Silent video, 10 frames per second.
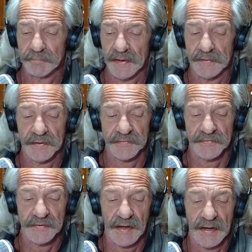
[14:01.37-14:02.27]
in this
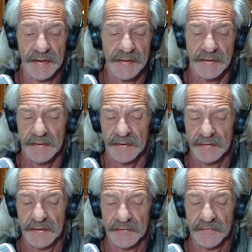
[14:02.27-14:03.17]
dye
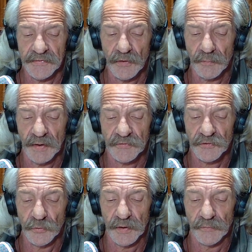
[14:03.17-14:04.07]
did much
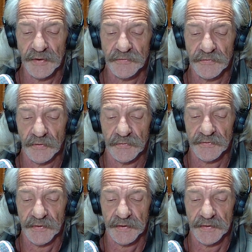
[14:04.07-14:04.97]
to enrich those
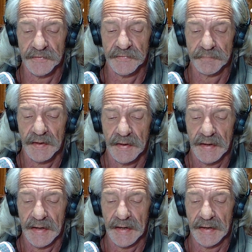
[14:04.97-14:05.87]
cities,
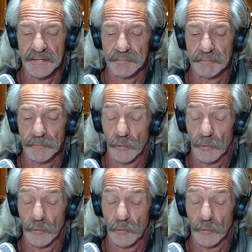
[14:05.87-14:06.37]
and